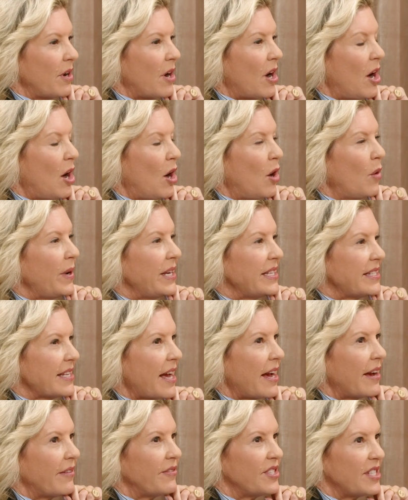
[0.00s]
always
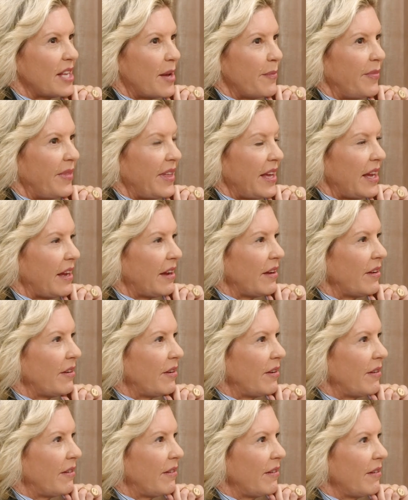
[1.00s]
have something
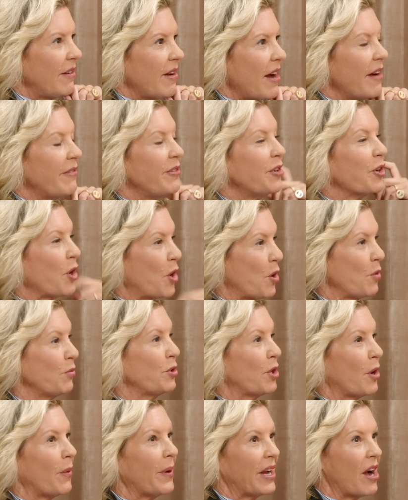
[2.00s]
of your own
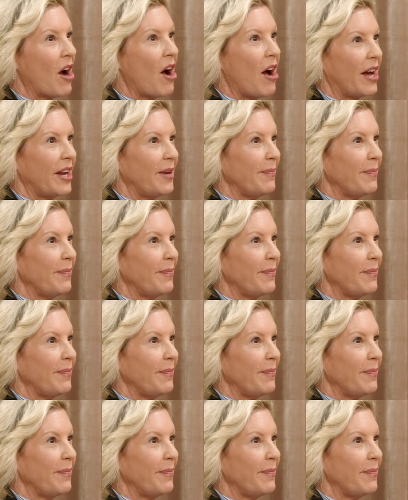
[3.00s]
going on